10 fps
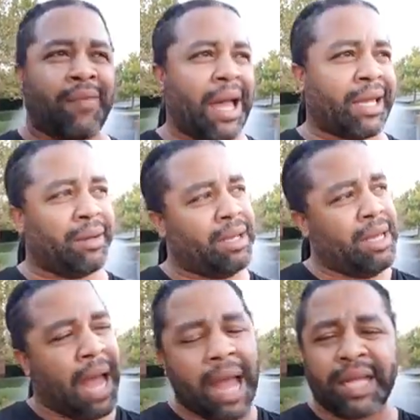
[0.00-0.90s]
I
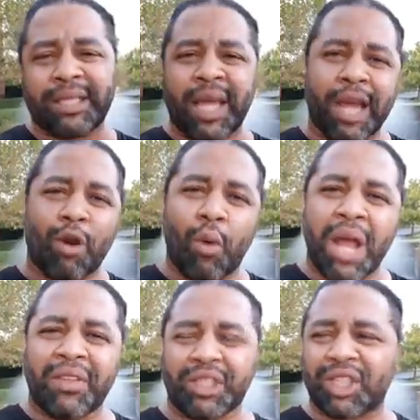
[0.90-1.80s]
can take
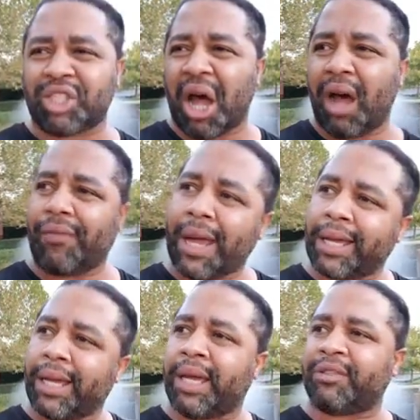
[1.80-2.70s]
away the stuff. I
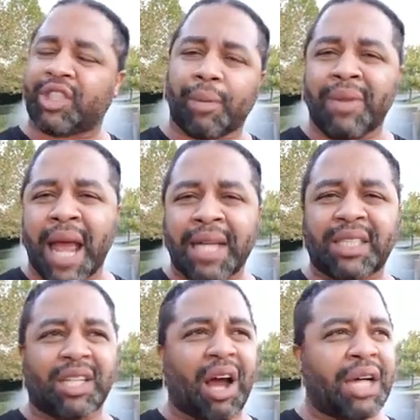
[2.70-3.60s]
can give some
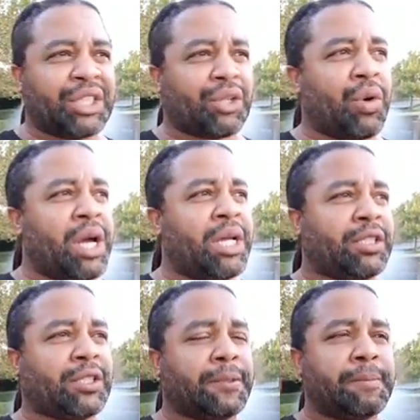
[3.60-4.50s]
nasty consequence.